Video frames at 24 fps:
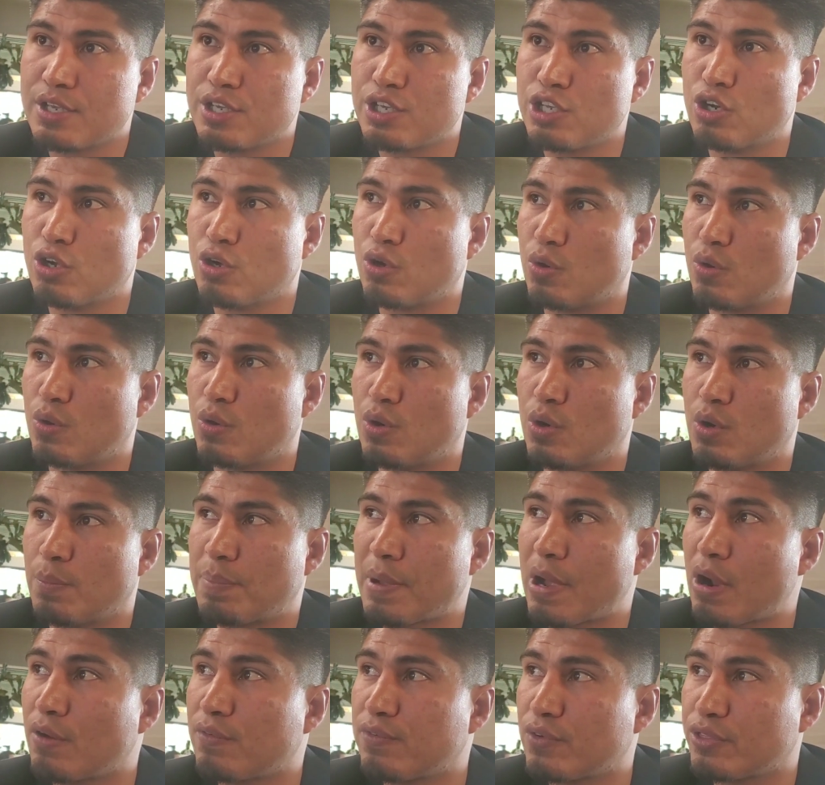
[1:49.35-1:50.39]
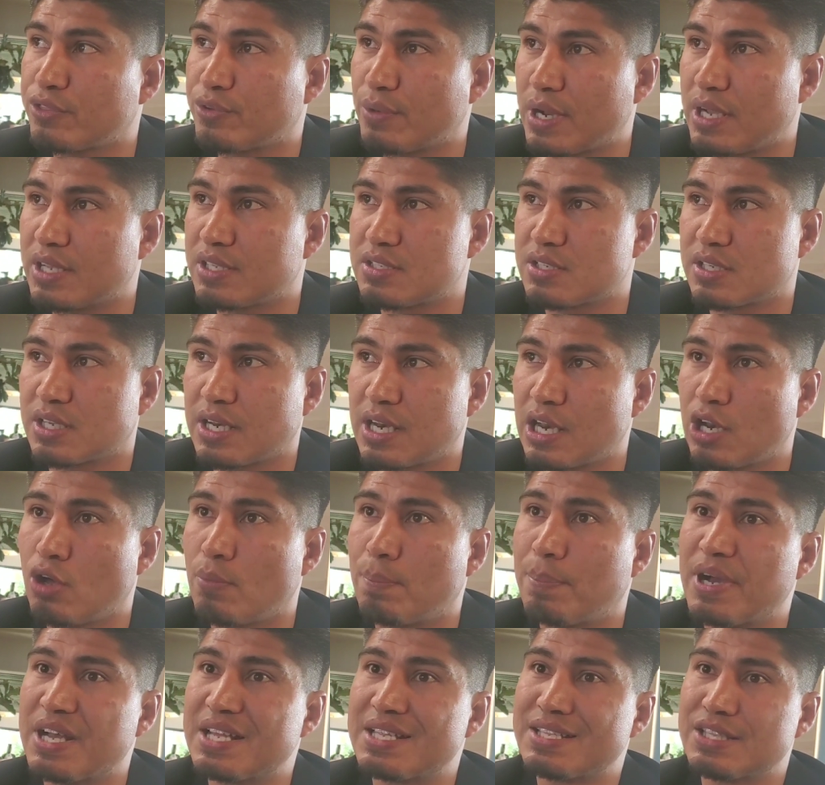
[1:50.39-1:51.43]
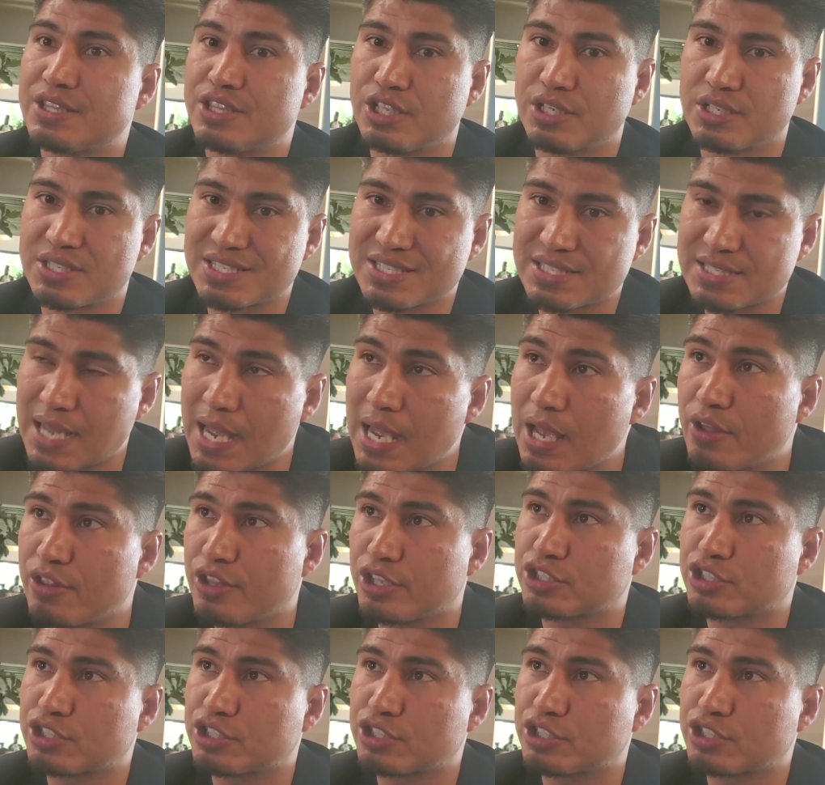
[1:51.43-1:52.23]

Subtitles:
you know, a powerful threat to Canelo, but the style,